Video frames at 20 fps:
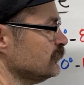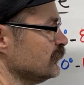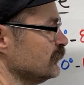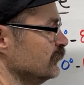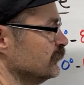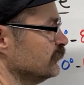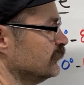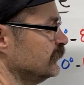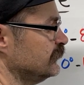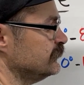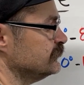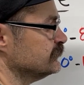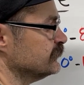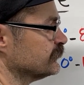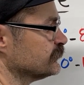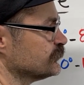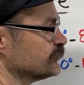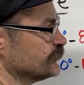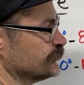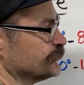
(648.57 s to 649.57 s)
these
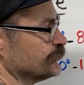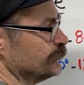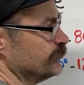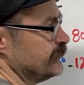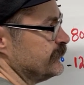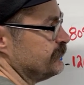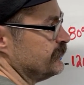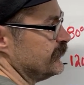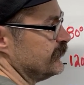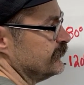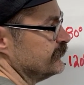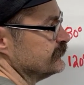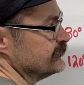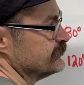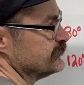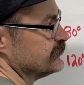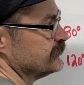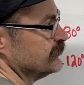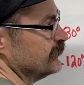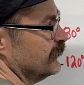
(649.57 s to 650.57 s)
extreme
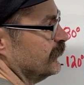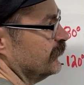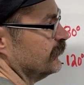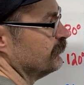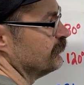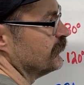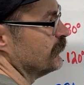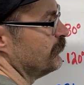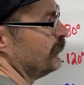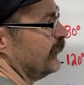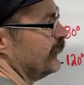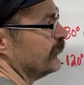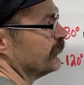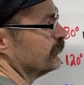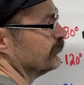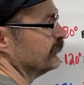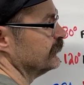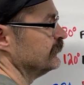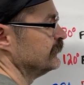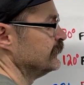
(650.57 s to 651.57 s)
ends of the
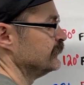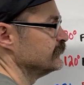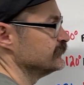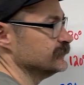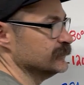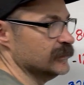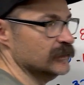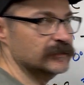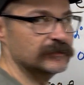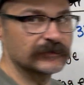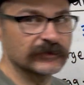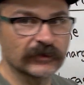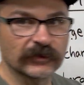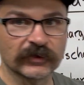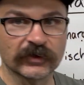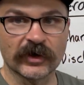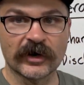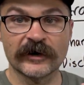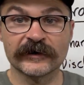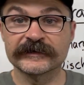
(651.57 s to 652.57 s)
battery to get the
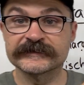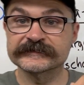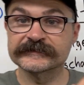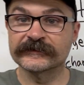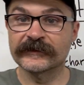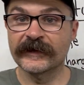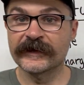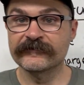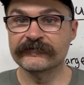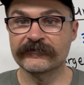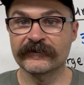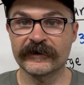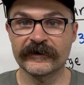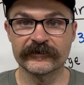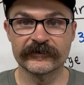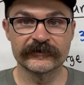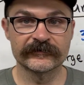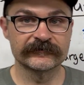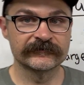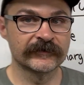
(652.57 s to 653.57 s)
longest life
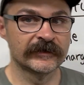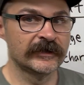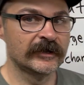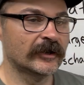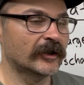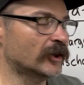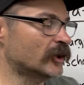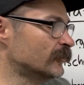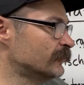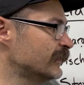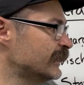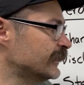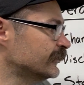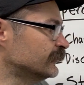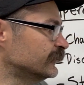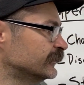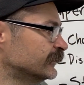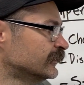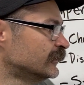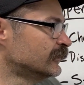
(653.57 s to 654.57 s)
out of our
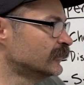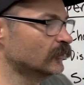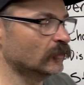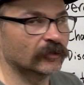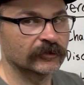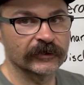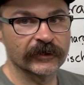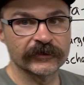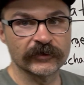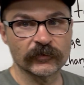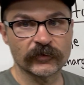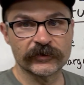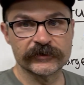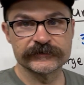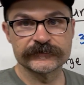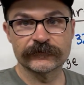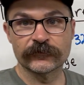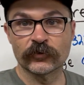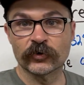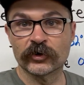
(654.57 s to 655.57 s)
battery. Or in other
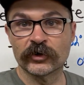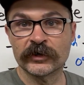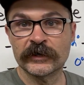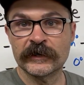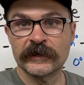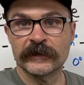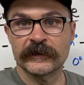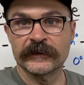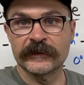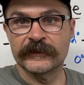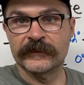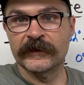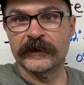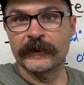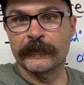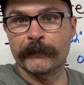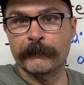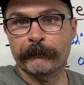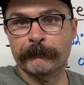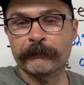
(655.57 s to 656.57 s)
words, for
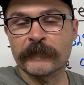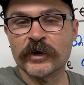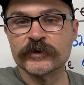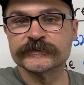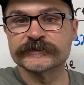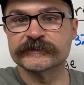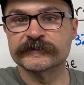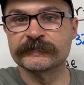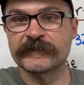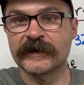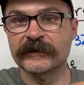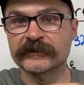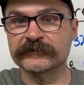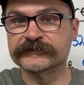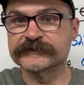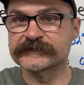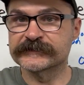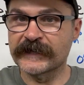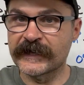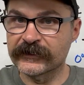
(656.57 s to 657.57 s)
the most amount of
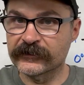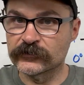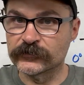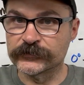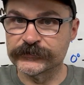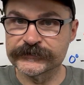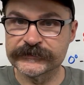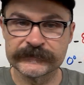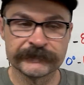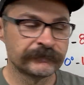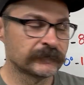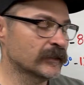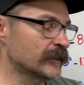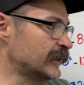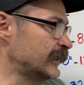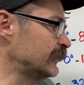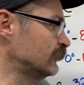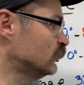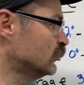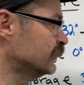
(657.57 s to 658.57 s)
cycles,
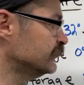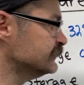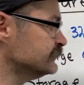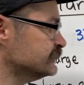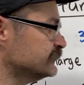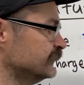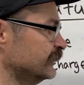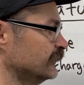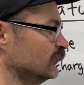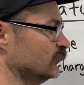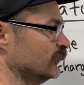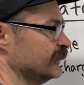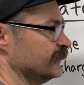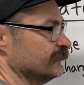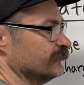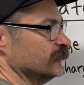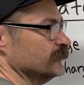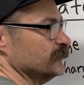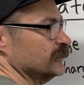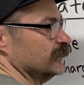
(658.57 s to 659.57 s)
I want to stay away
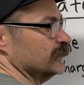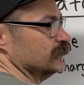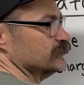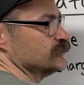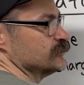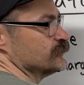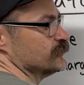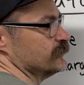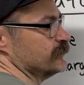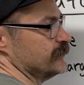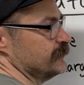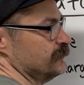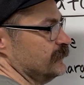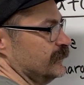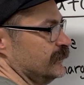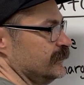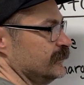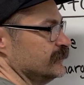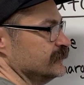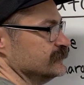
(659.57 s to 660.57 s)
from the extreme
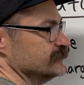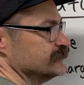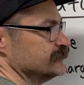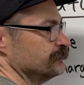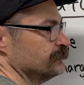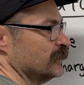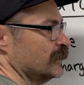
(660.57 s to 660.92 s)
ends.